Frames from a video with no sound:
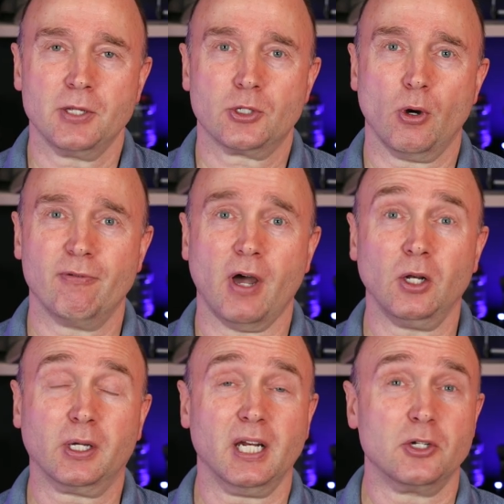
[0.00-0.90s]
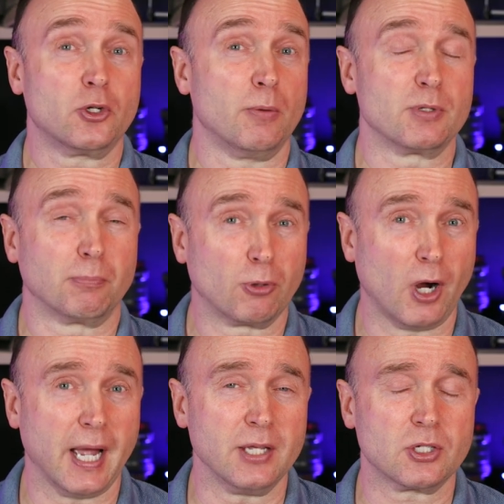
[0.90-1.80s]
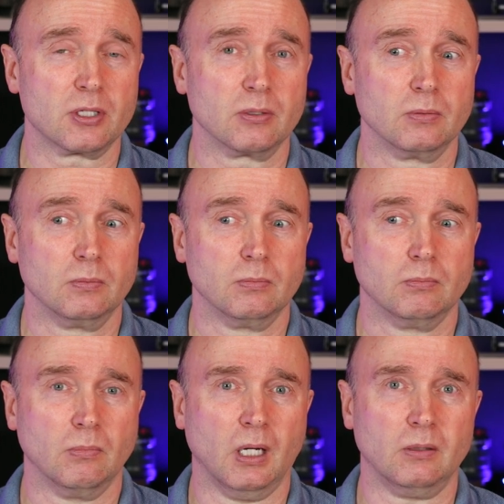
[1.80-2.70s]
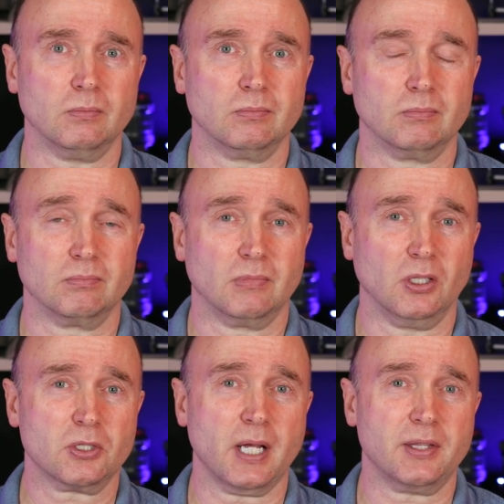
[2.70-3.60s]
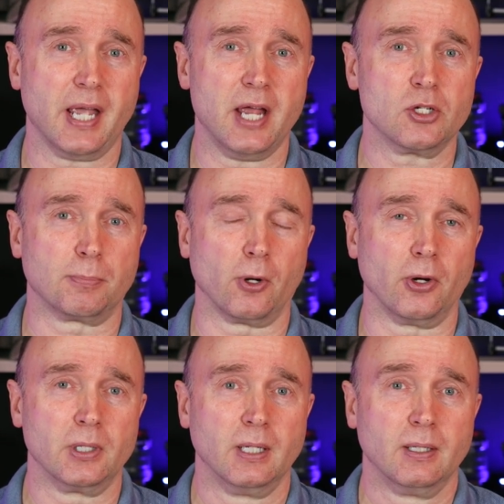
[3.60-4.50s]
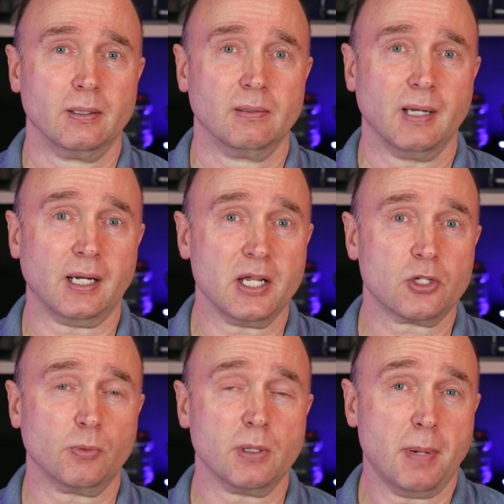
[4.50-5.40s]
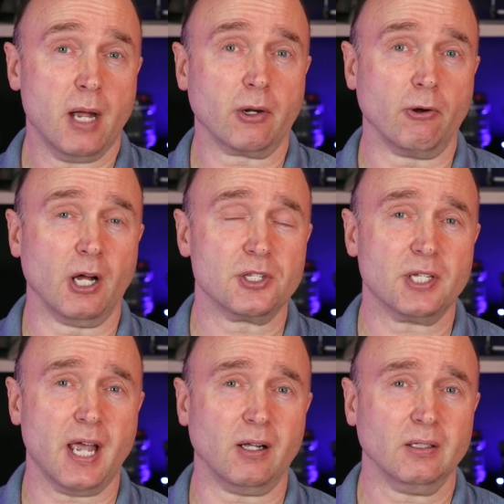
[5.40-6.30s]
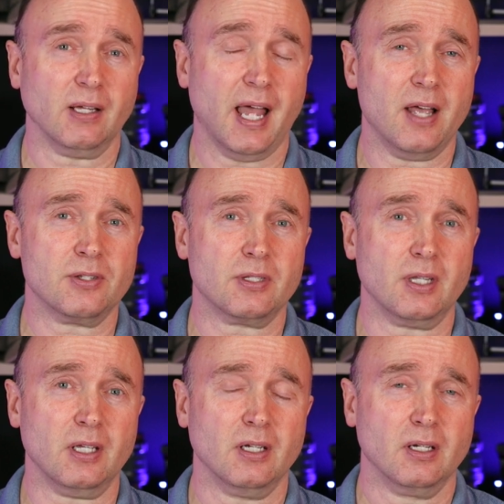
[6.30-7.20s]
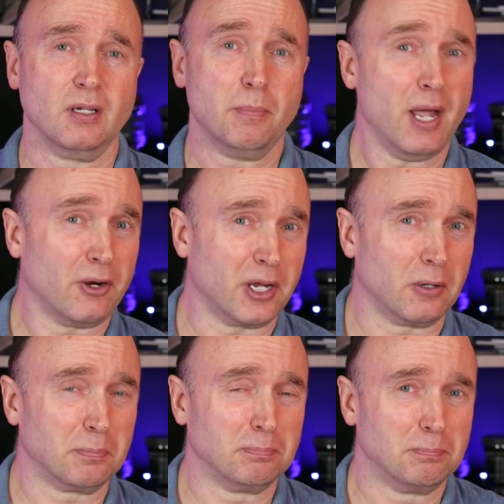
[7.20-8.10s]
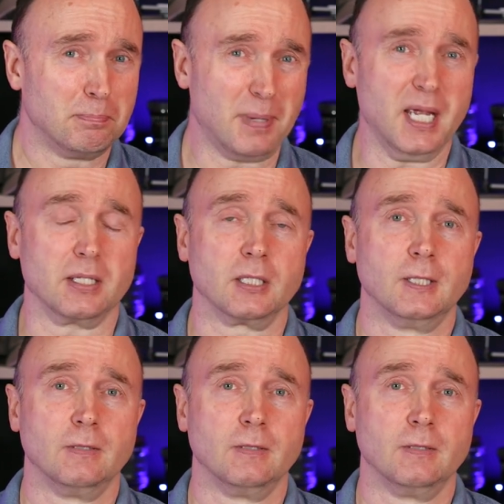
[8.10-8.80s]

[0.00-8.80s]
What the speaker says: And so if I look at it in terms of price, well, it looks like the Angelbird, at least with the Pergear on sale, has the Pergear beat.